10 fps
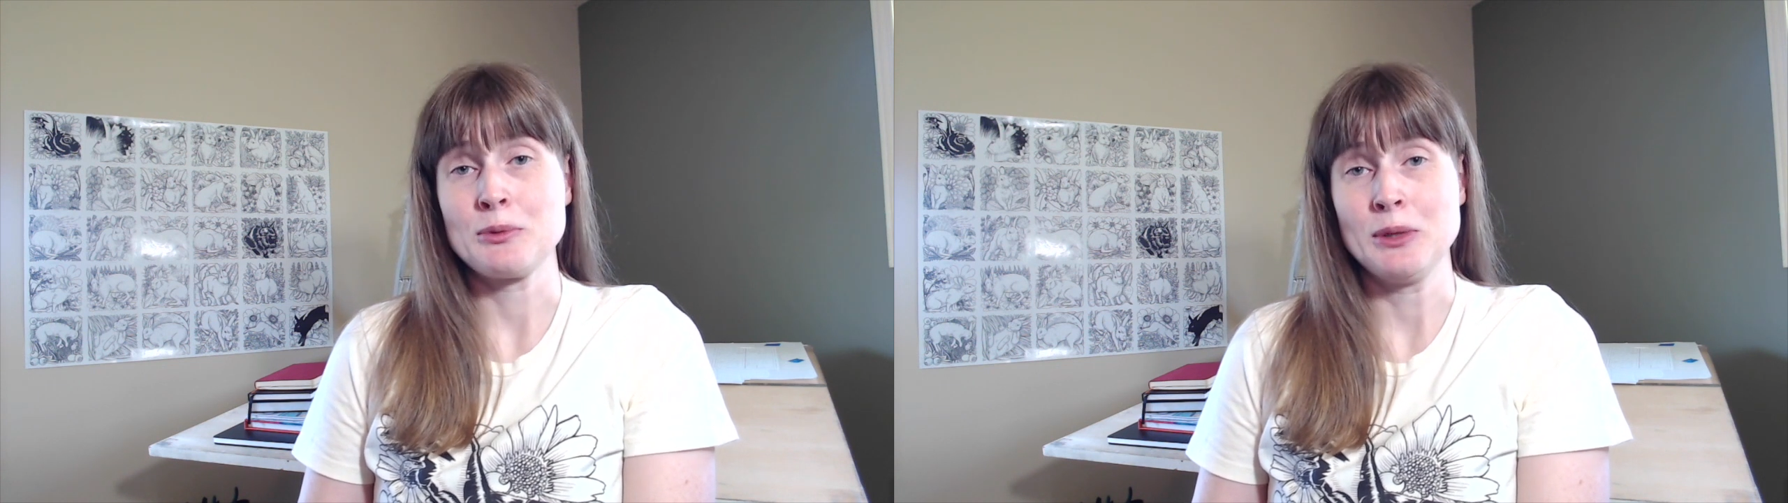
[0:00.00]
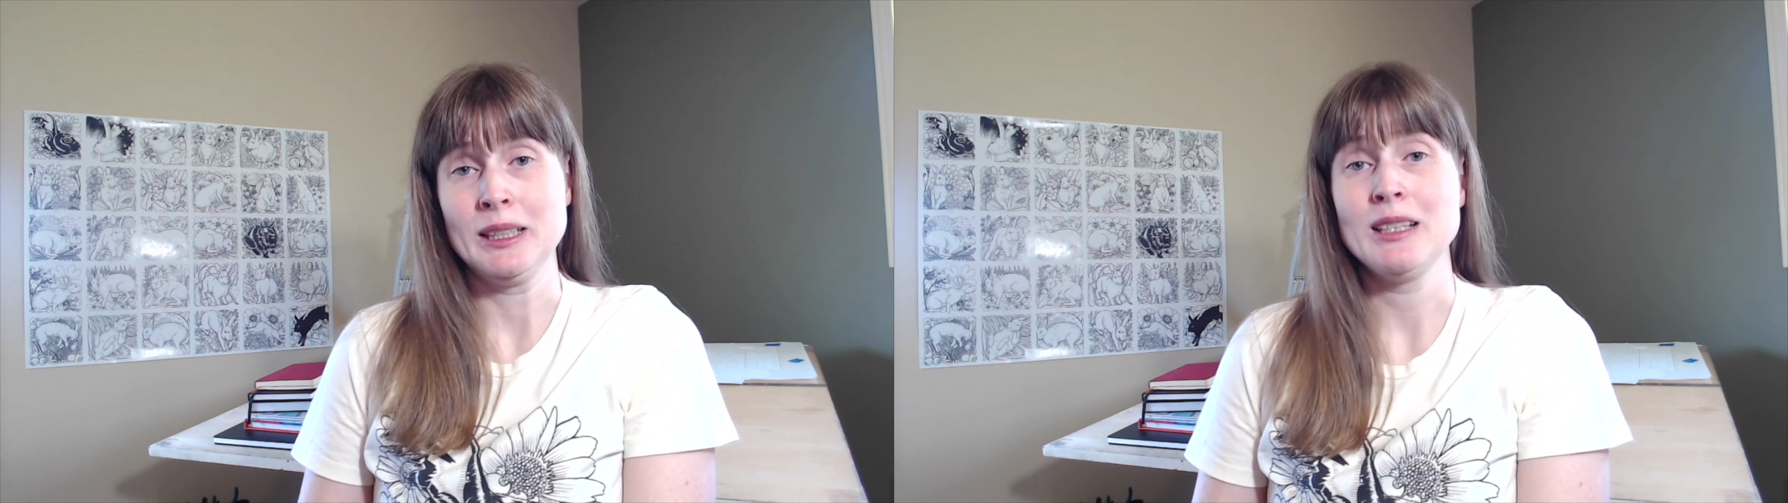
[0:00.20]

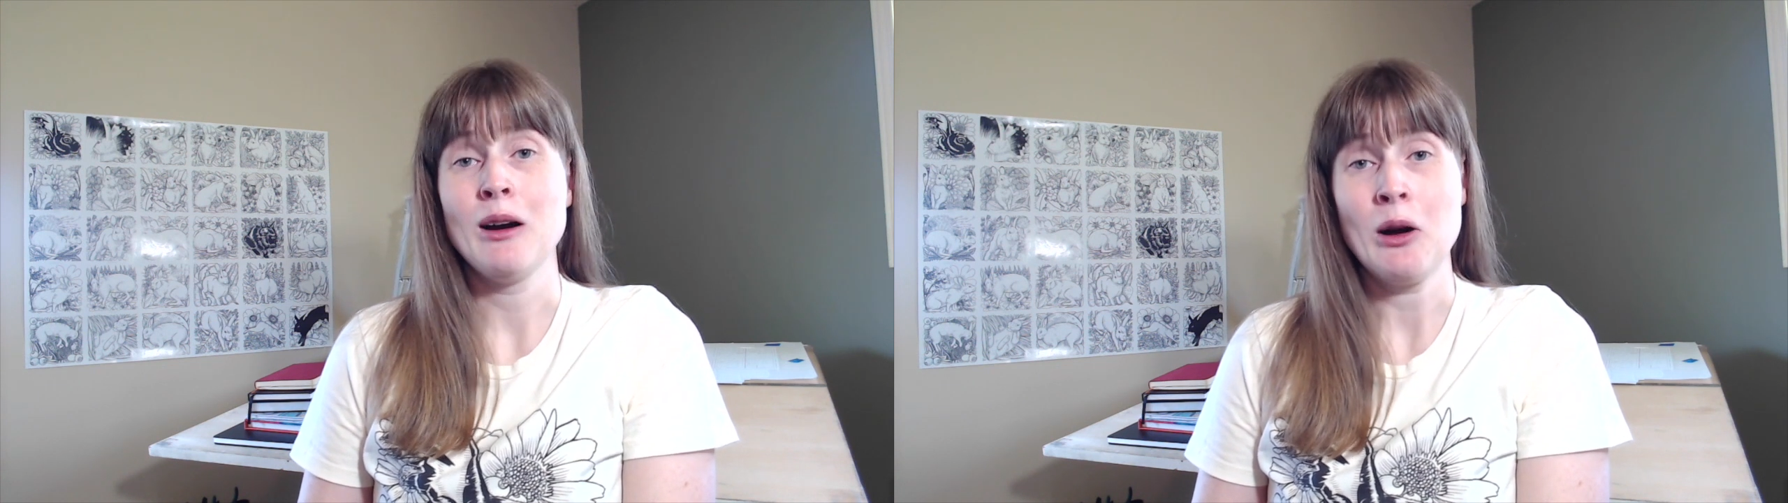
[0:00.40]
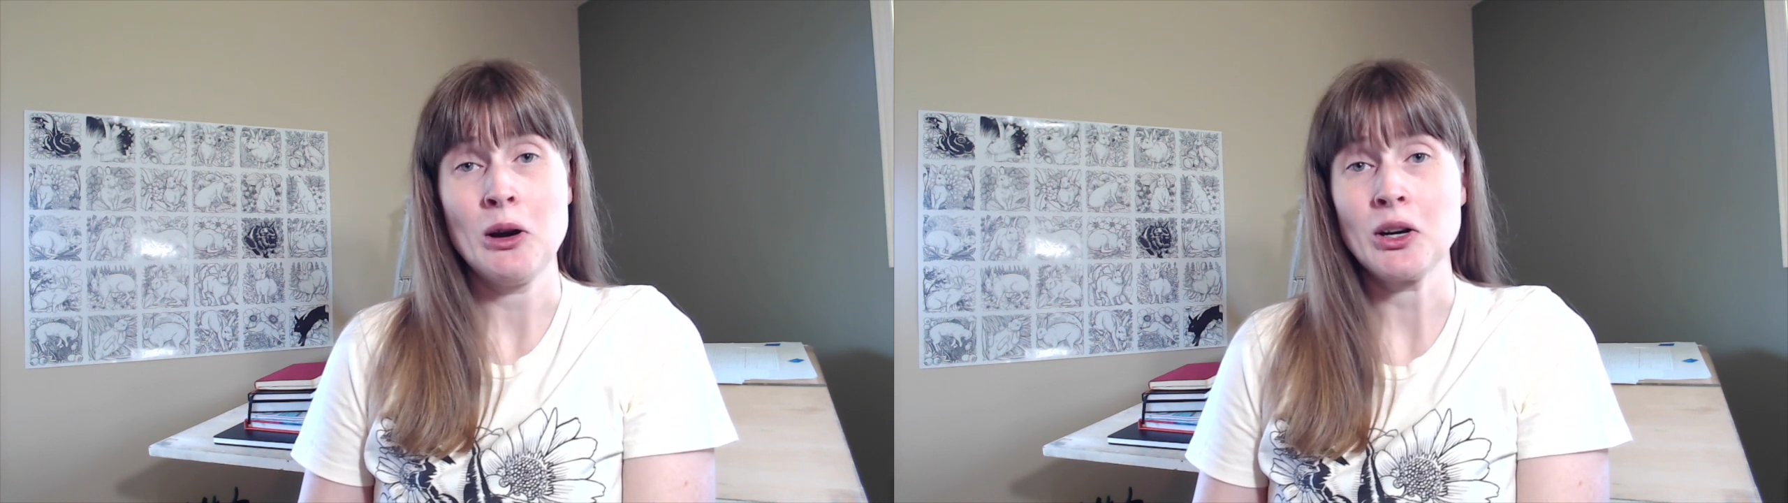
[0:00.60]
really
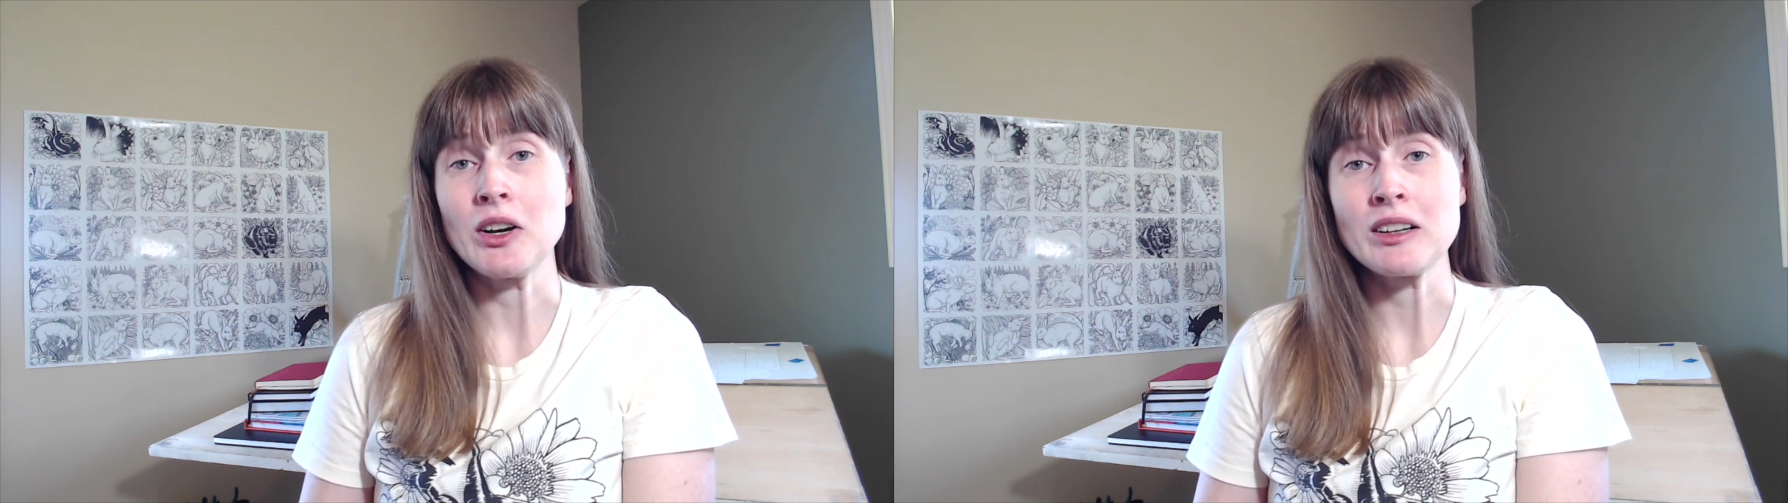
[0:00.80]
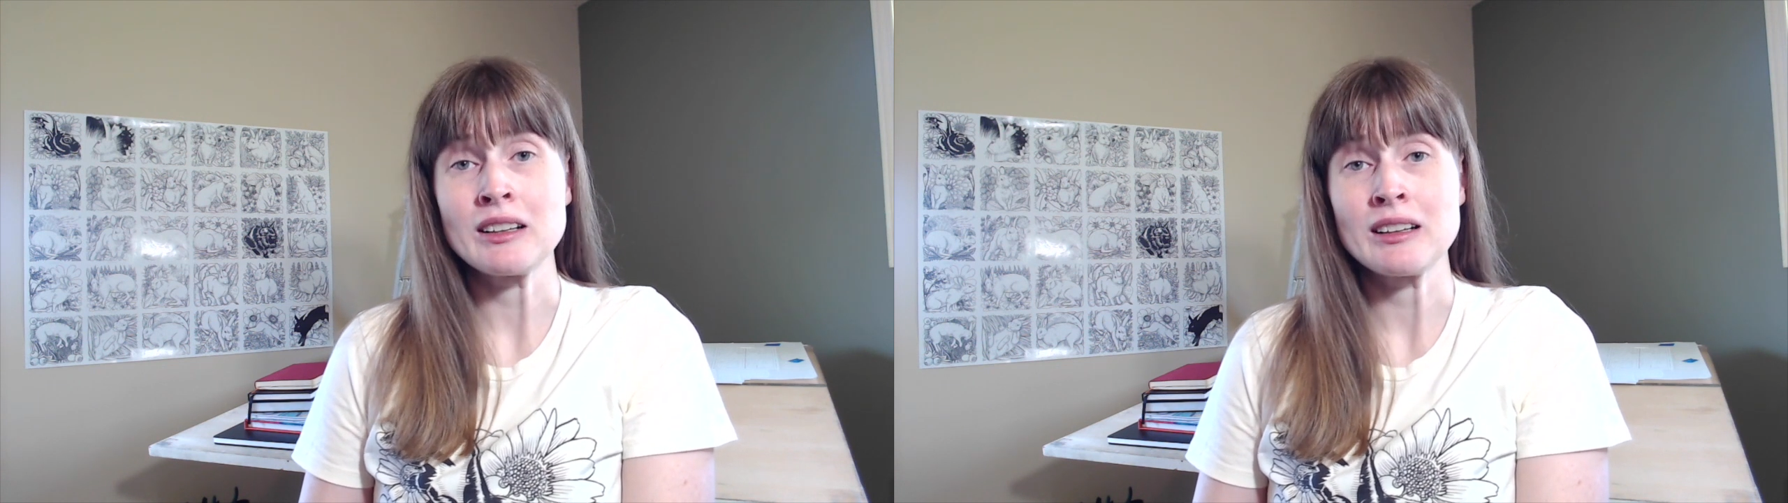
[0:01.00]

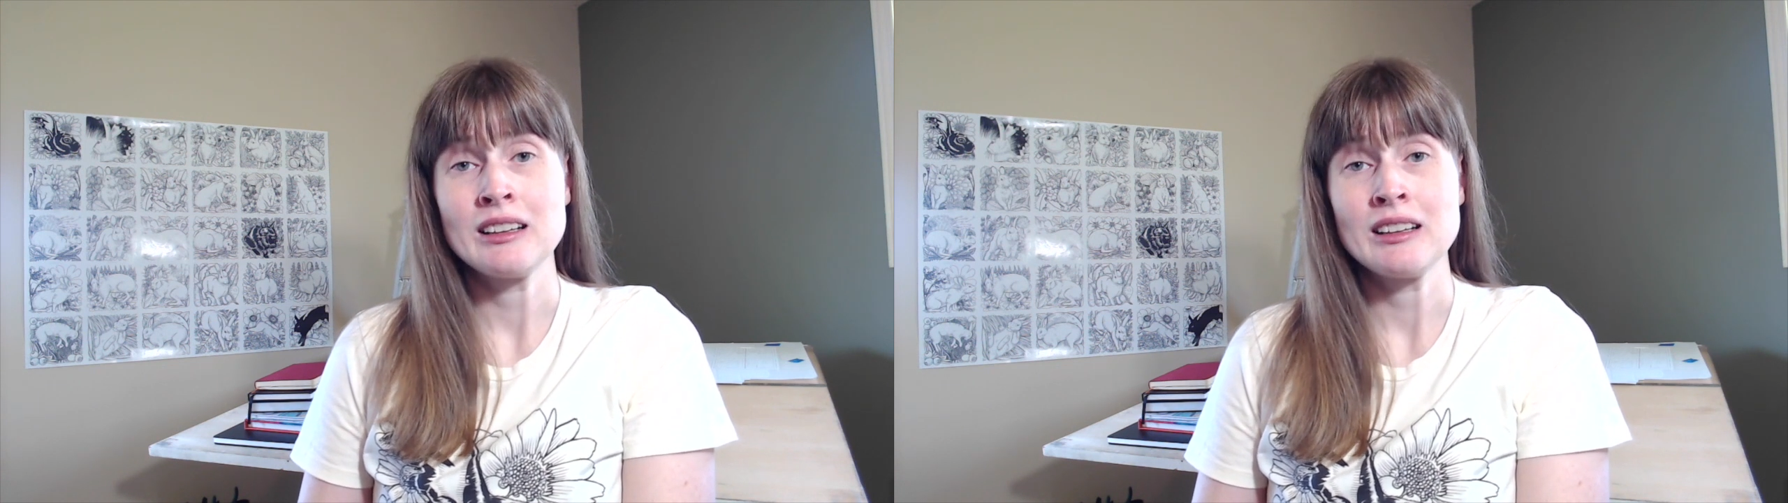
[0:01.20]
hard.